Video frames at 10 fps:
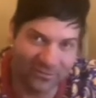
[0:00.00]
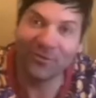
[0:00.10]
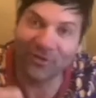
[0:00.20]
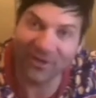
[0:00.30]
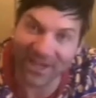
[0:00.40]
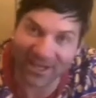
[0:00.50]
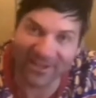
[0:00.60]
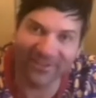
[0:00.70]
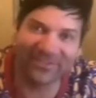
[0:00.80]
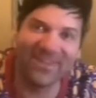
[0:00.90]
So
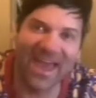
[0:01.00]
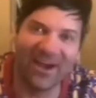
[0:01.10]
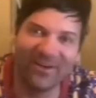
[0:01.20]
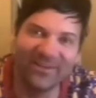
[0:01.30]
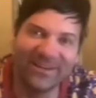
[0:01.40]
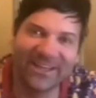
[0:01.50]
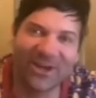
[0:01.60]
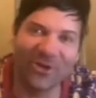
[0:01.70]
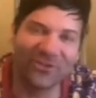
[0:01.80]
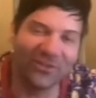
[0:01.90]
Nicholas now
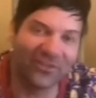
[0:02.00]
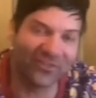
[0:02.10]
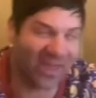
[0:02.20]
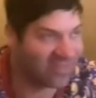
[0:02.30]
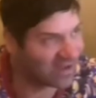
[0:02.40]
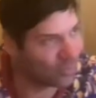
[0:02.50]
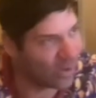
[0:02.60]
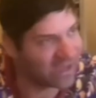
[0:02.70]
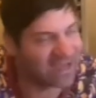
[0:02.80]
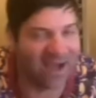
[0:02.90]
goes on to say that a
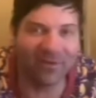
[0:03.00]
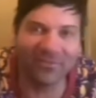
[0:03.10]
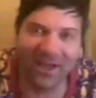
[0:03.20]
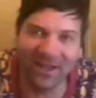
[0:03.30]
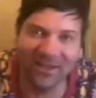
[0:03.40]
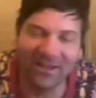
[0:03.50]
week after,